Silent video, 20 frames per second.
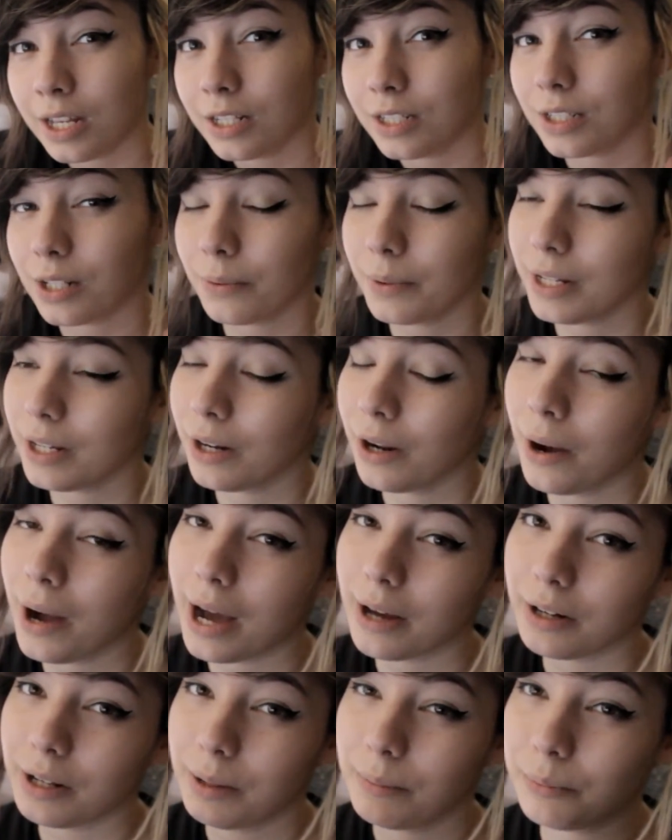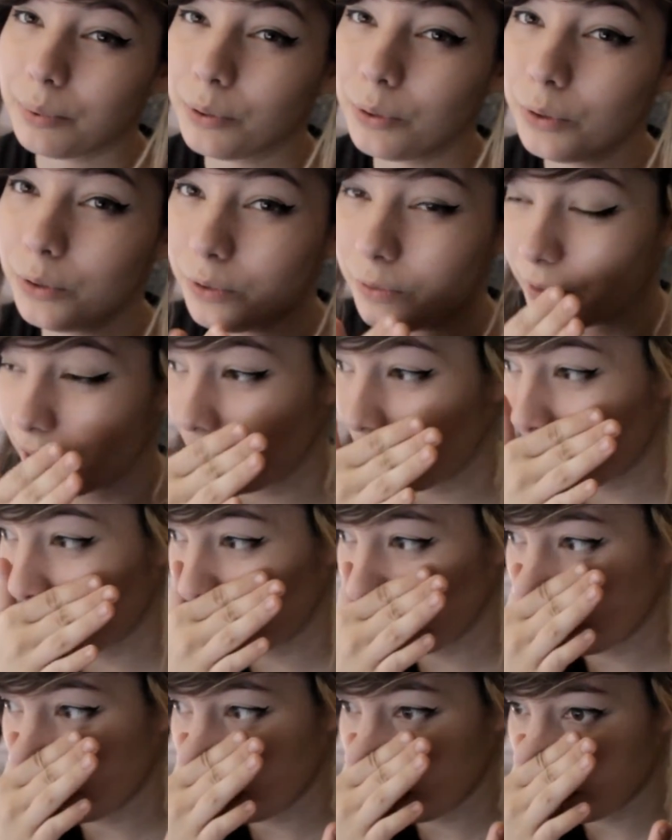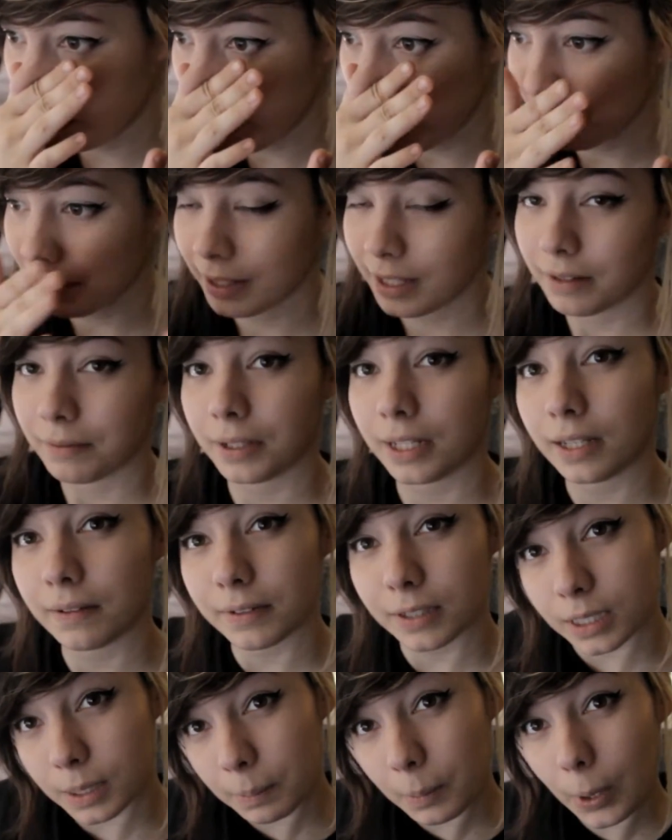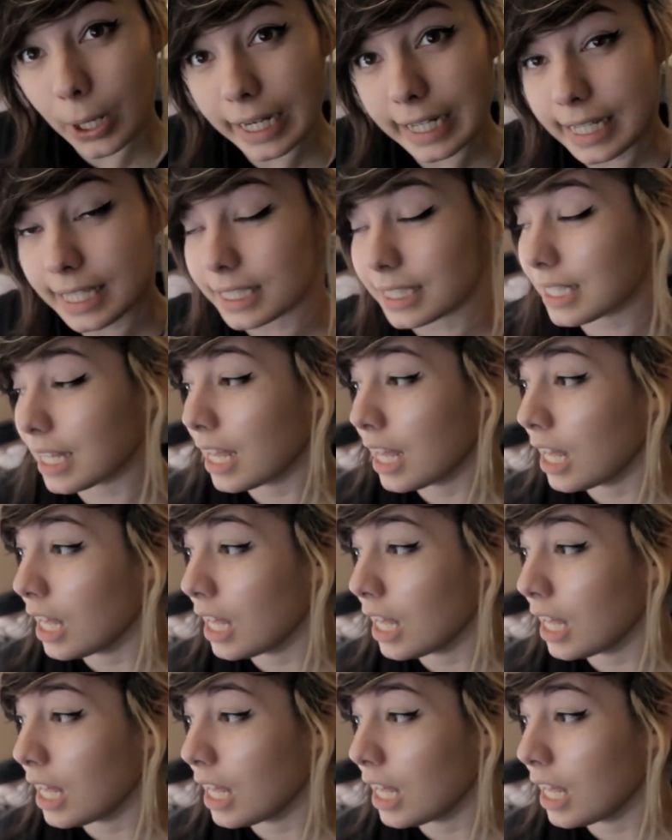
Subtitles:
so we can know how to improve and maybe even give us some more ideas.